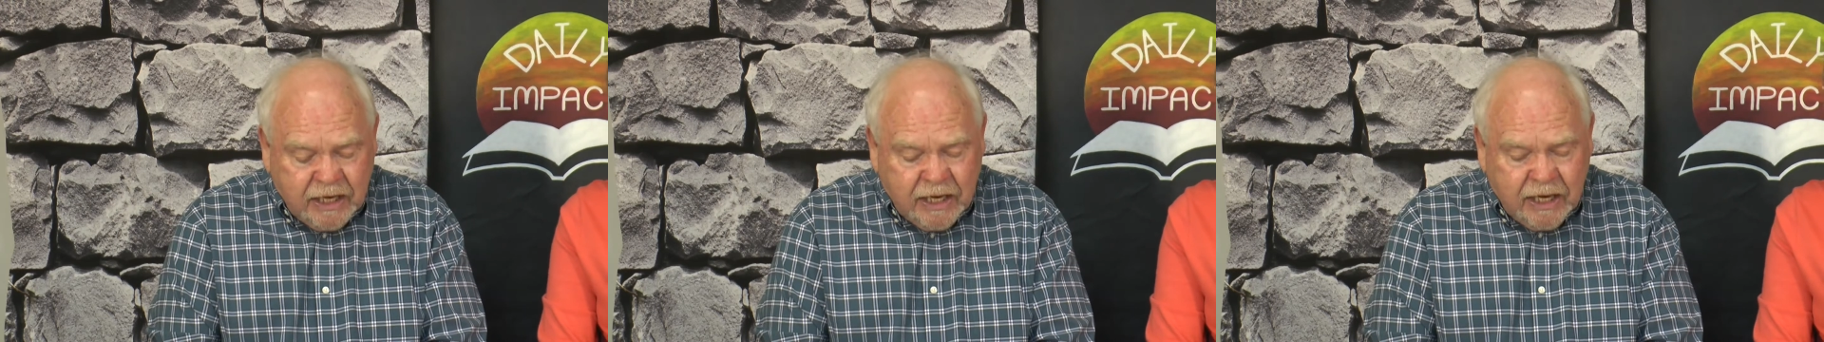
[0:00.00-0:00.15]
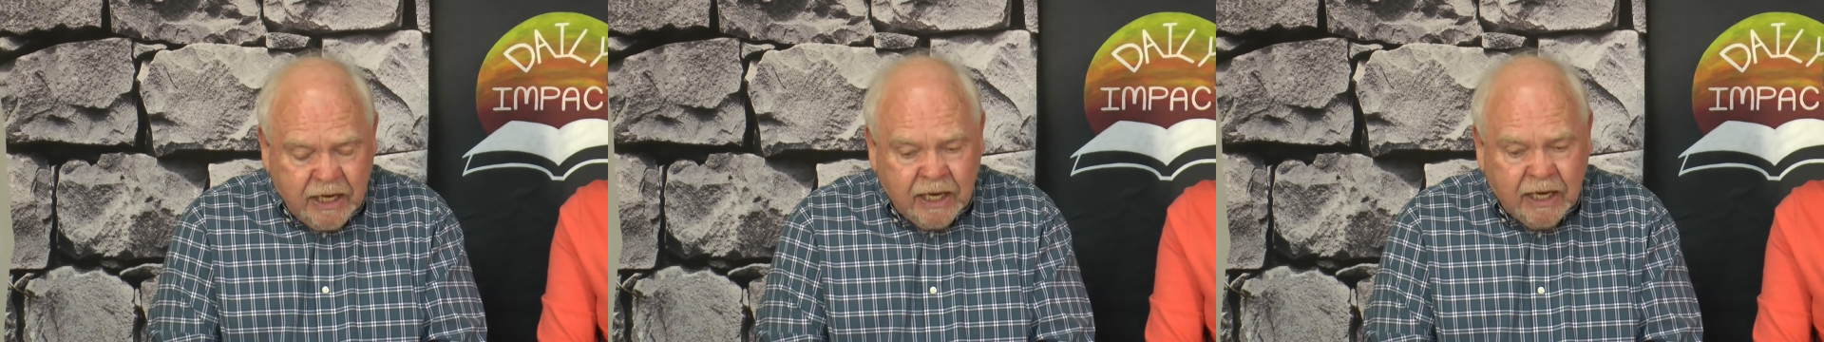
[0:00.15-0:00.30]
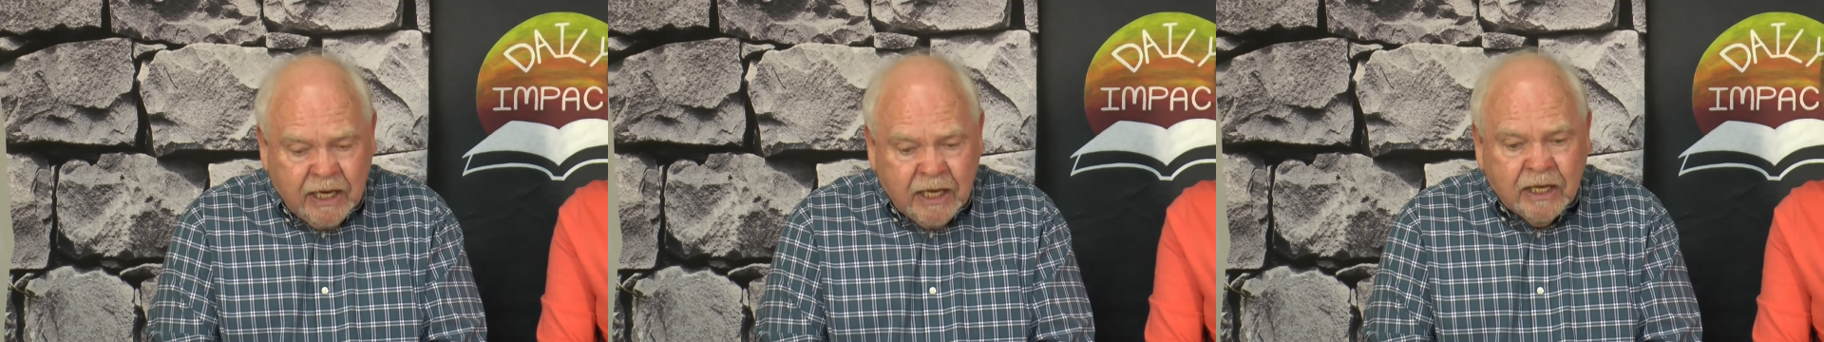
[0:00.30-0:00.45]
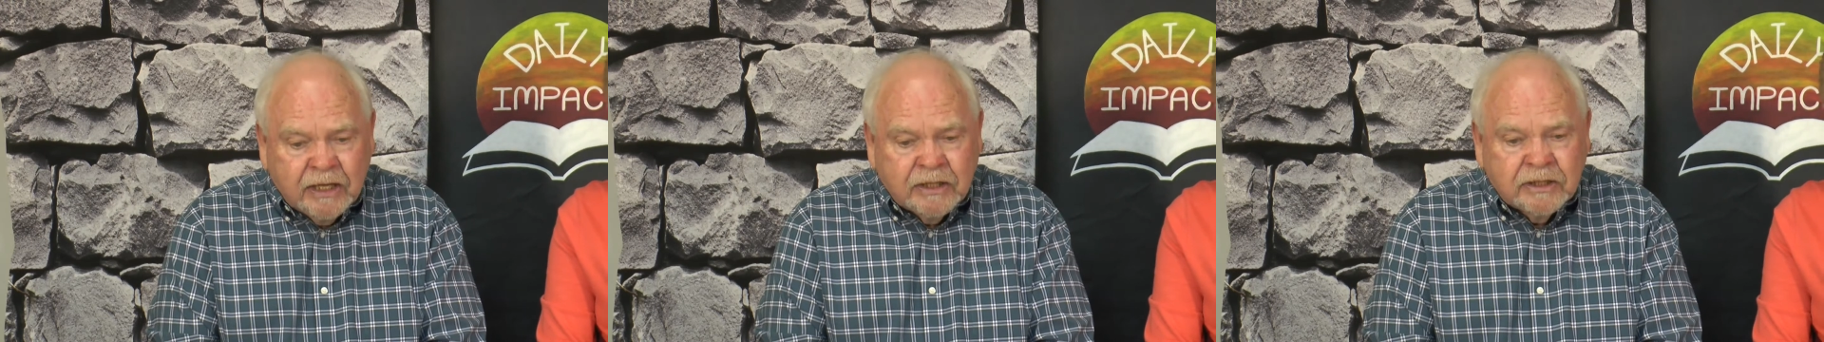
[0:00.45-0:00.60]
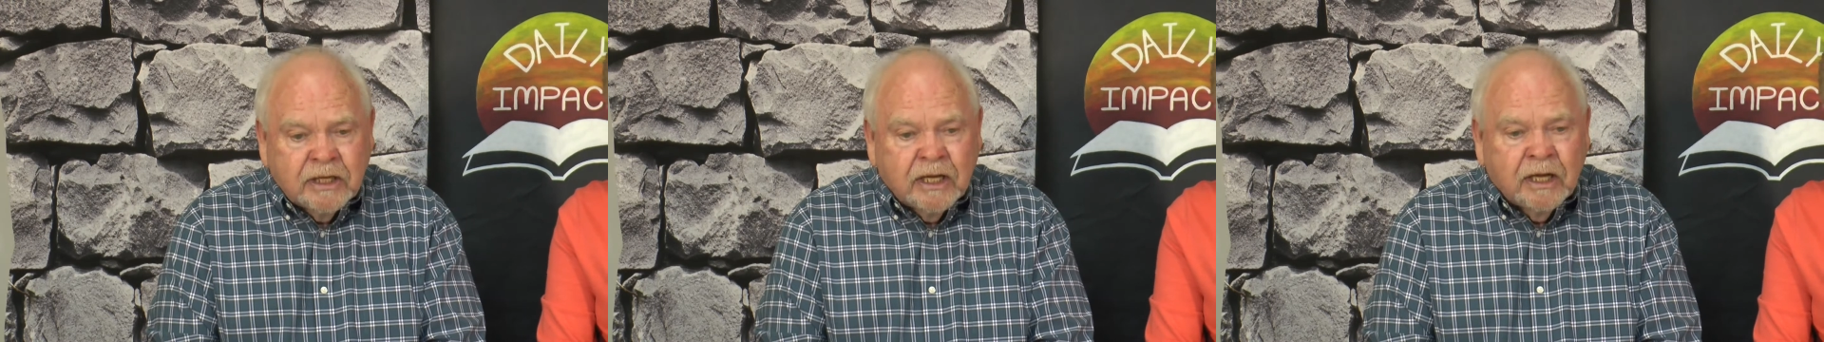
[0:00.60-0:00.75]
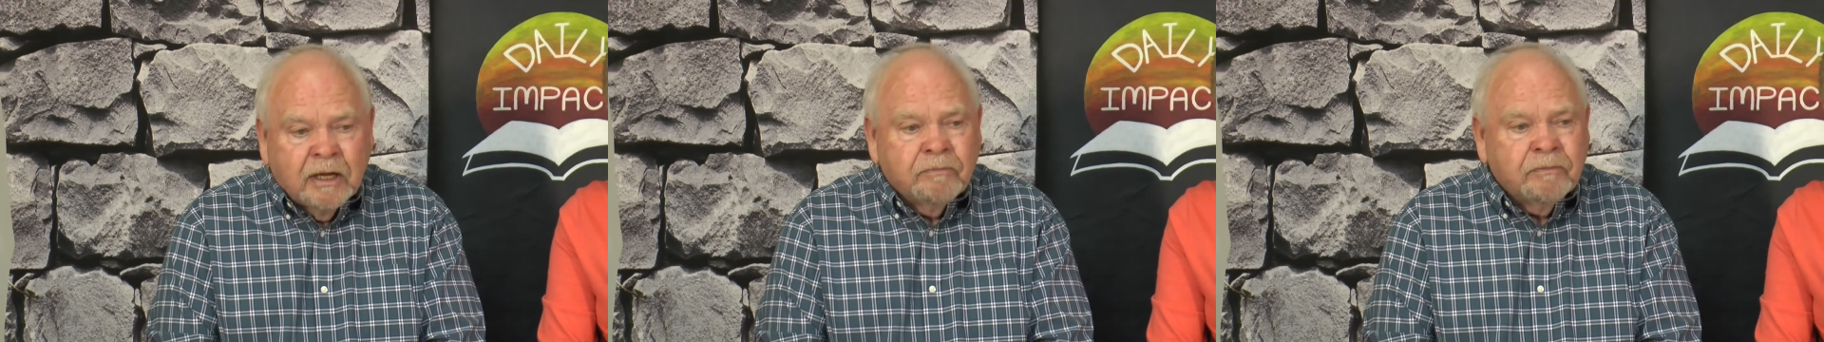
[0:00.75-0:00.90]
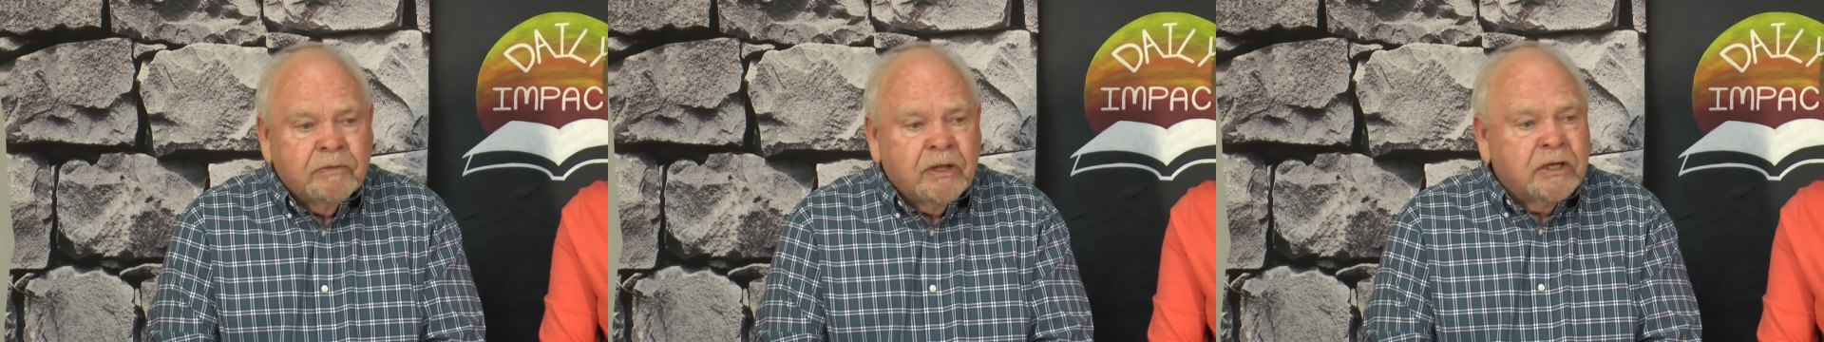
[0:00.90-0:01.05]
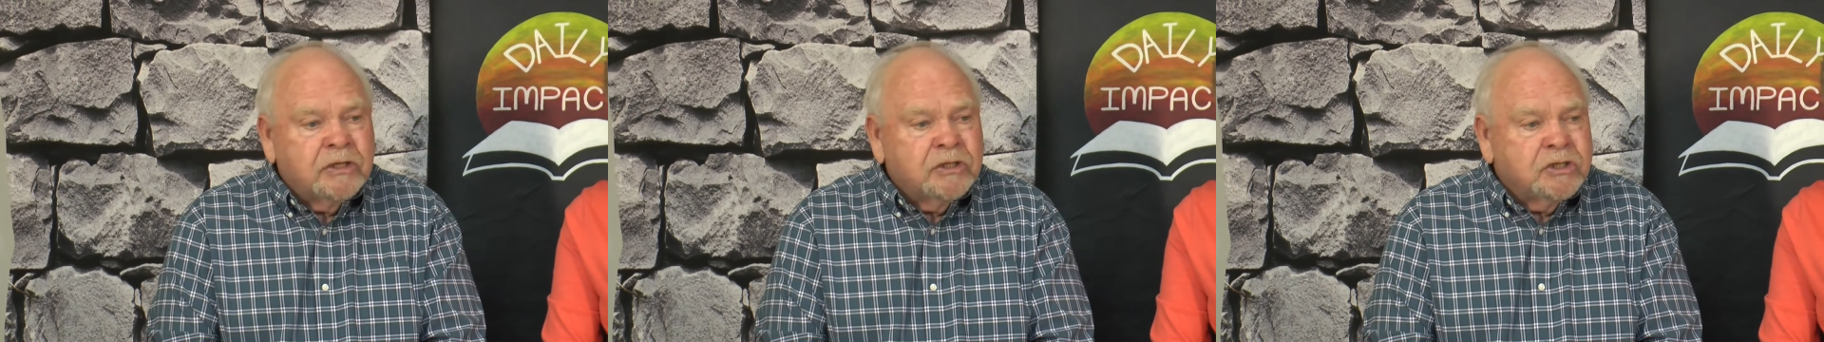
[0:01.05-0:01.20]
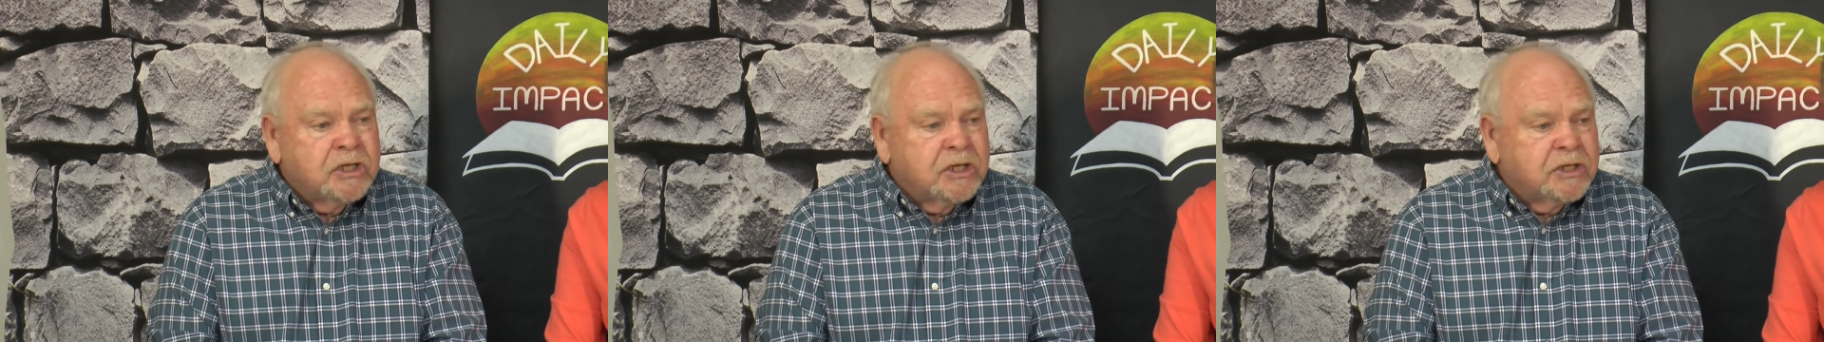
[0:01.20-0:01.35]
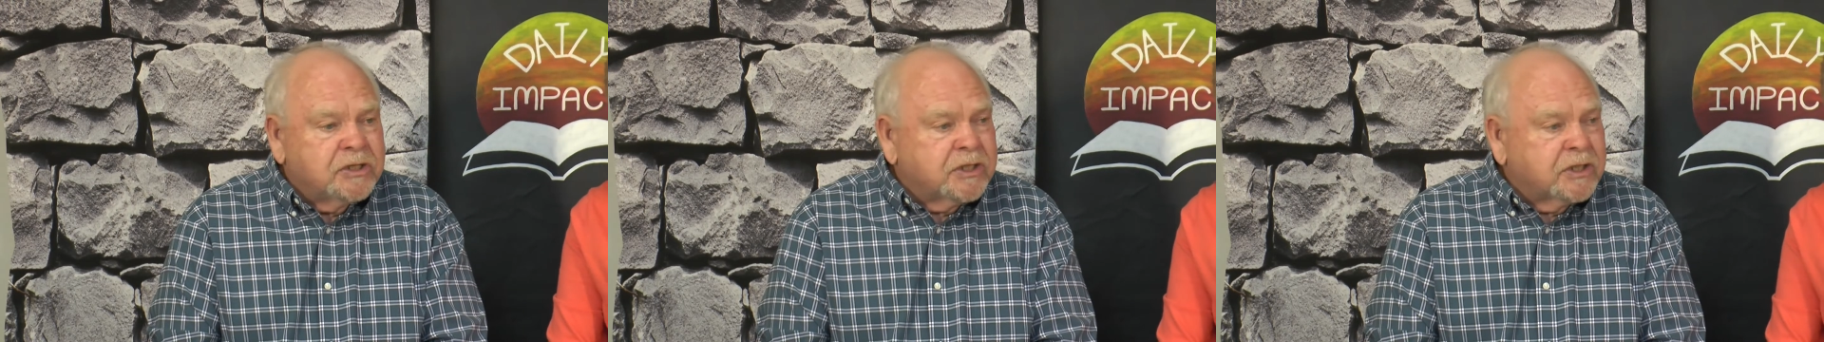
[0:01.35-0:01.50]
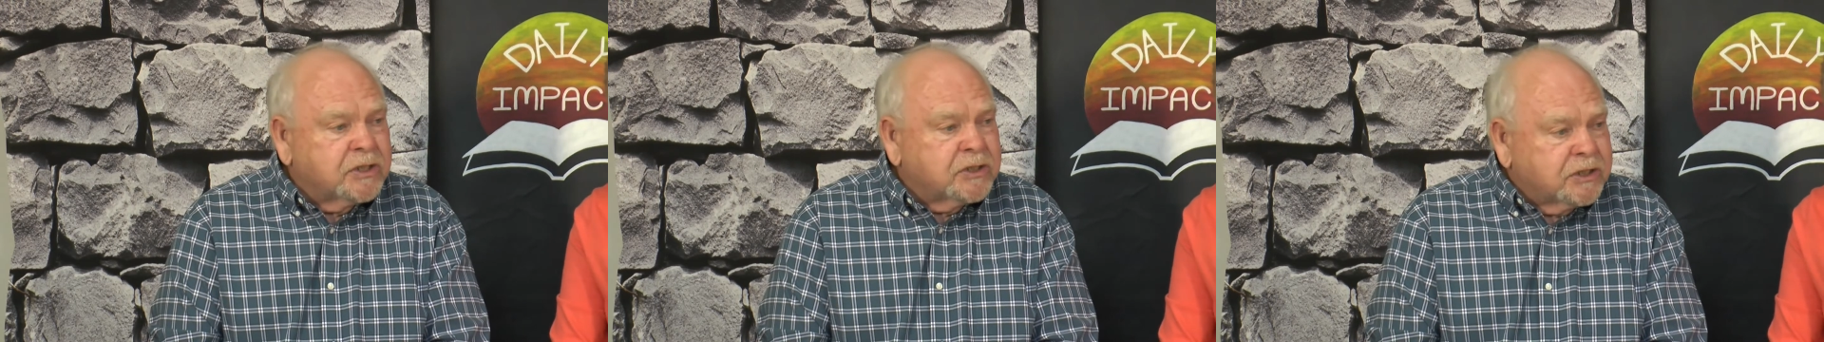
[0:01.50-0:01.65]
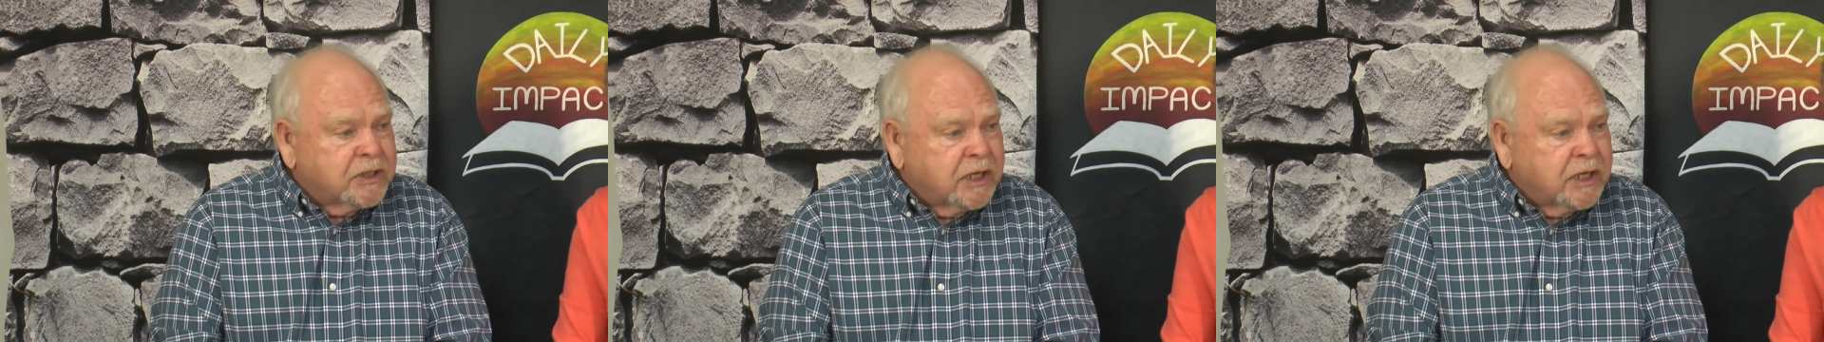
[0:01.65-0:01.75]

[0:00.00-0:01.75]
and um, and Jesus